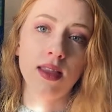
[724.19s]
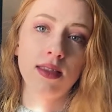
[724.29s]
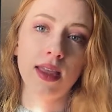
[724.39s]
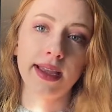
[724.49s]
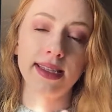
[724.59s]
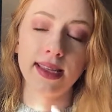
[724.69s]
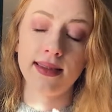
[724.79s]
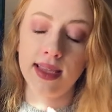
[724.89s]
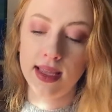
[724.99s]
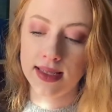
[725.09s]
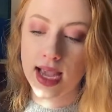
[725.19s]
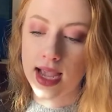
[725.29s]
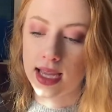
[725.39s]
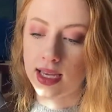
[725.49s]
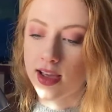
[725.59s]
like, did the
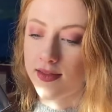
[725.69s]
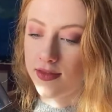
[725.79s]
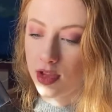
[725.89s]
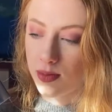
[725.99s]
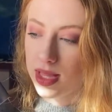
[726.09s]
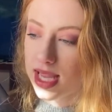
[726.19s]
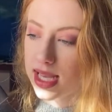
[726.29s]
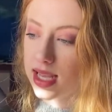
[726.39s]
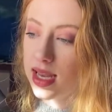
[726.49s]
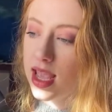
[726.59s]
attacking of their planet.